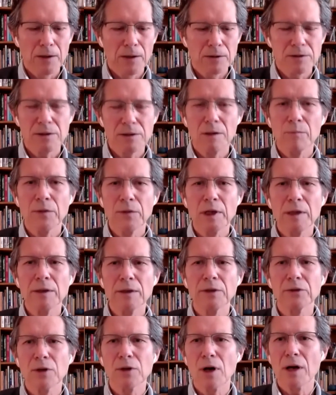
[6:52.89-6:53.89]
Something
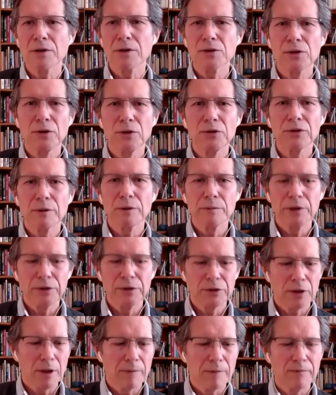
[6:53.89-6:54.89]
that's causing you some
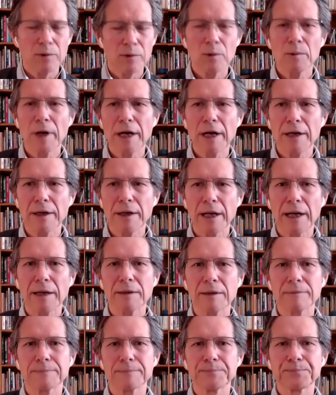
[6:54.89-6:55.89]
discomfort right
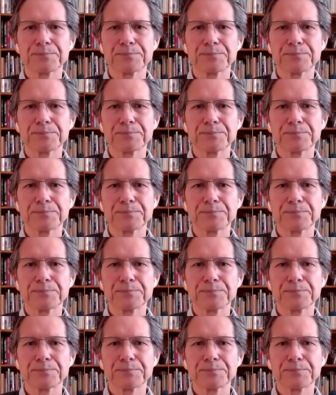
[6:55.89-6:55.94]
now.